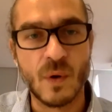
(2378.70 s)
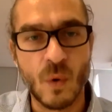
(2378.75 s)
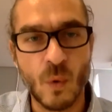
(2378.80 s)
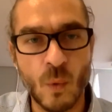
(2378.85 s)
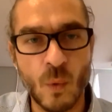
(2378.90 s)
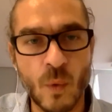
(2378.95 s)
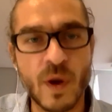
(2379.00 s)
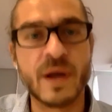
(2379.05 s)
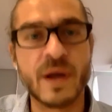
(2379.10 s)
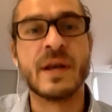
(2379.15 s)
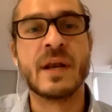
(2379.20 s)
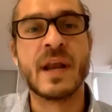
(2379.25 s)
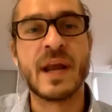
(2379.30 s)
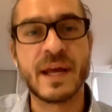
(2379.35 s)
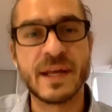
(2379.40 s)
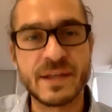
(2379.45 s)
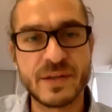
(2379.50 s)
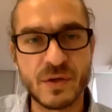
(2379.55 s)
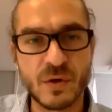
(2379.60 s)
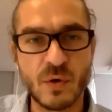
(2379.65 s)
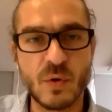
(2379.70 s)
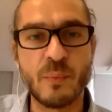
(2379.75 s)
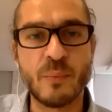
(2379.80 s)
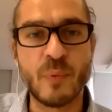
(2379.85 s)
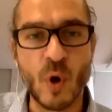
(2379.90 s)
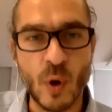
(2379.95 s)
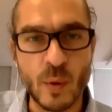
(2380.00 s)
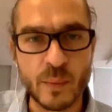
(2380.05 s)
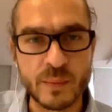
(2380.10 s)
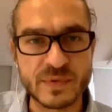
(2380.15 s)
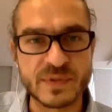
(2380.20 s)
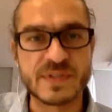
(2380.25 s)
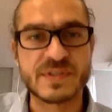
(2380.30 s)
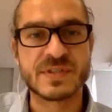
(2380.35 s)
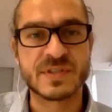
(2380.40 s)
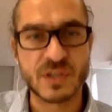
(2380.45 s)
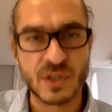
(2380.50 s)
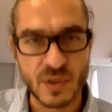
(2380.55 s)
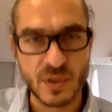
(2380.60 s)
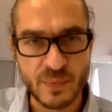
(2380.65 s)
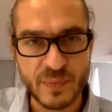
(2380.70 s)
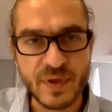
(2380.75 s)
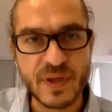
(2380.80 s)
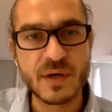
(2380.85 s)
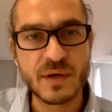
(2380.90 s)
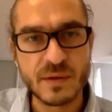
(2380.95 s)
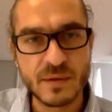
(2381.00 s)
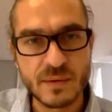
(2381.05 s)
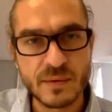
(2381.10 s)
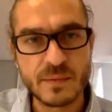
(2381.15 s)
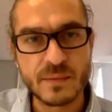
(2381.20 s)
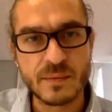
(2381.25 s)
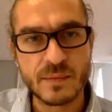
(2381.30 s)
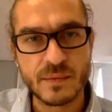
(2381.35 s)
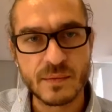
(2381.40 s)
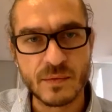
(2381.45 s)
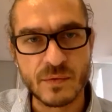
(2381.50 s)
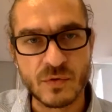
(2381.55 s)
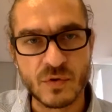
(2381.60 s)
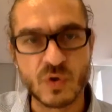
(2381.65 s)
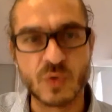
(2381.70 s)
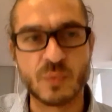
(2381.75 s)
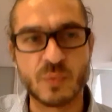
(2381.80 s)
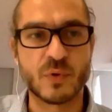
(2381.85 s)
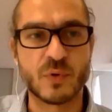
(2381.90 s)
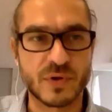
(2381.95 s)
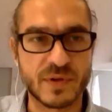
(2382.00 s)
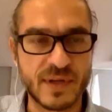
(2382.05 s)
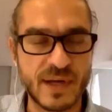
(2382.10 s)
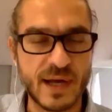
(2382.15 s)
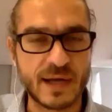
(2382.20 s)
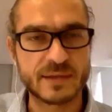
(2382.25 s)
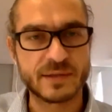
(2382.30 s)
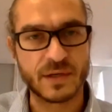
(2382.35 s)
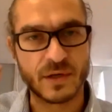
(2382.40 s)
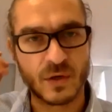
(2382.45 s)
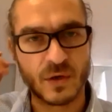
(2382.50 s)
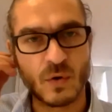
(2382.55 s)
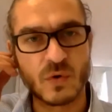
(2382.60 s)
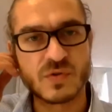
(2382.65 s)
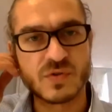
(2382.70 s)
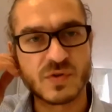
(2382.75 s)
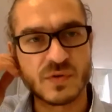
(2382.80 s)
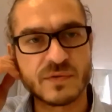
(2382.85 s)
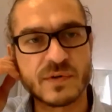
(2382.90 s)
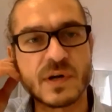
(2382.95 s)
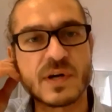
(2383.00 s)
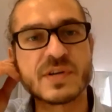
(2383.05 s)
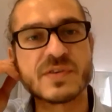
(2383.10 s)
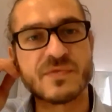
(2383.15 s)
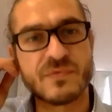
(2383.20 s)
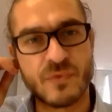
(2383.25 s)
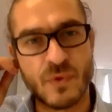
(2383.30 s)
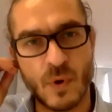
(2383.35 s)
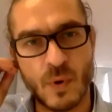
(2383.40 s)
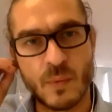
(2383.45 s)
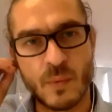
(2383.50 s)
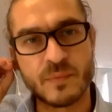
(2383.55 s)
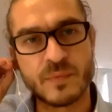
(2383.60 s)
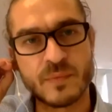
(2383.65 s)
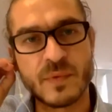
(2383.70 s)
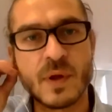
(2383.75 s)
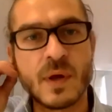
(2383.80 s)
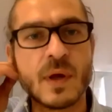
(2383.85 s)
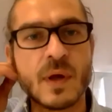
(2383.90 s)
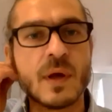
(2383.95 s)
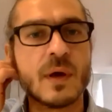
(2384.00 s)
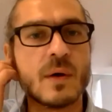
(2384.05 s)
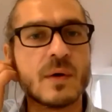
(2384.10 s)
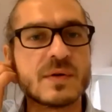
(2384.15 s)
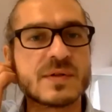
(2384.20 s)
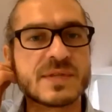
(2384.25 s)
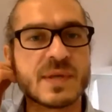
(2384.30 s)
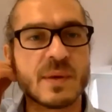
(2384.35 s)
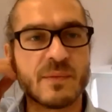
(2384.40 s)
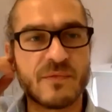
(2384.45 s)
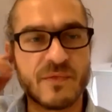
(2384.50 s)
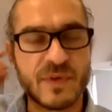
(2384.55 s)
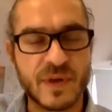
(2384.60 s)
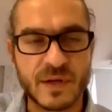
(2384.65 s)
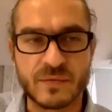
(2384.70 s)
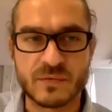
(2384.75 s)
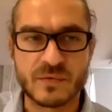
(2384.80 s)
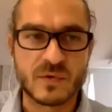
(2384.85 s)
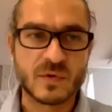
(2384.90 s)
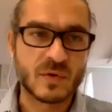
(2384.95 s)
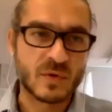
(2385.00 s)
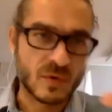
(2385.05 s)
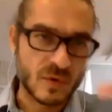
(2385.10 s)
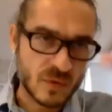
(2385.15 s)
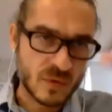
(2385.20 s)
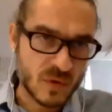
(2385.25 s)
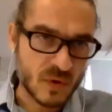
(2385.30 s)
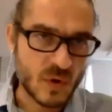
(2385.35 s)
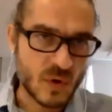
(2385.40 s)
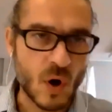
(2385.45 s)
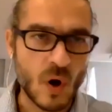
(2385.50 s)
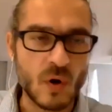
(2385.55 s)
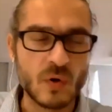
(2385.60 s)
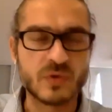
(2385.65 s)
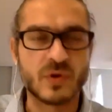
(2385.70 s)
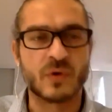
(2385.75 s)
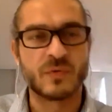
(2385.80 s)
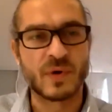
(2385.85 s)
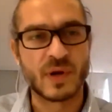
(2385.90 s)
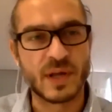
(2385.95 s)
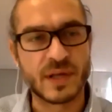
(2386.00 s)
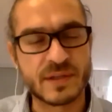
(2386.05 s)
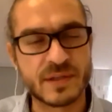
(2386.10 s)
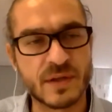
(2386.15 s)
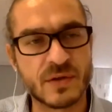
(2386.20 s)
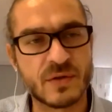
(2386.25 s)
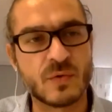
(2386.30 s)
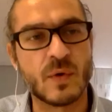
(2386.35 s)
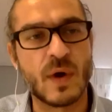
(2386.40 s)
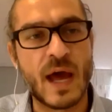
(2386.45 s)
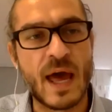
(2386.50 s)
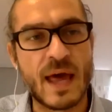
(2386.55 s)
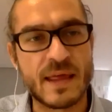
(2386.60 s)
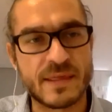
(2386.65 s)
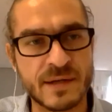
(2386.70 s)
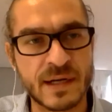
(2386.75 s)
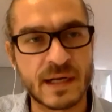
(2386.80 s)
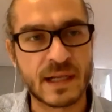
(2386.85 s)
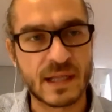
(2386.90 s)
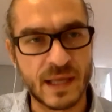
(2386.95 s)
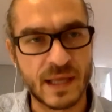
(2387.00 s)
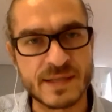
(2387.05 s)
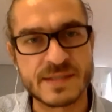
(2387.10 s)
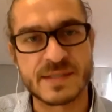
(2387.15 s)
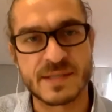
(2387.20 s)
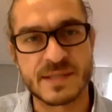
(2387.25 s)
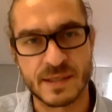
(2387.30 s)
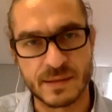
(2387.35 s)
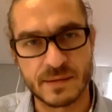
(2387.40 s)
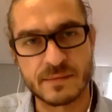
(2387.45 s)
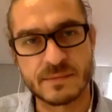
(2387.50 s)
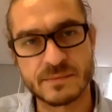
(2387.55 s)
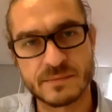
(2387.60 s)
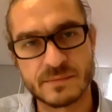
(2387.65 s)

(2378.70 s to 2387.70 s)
when NATO bombed Serbia to protect the Kosovars from something called or related to ethnic cleansing.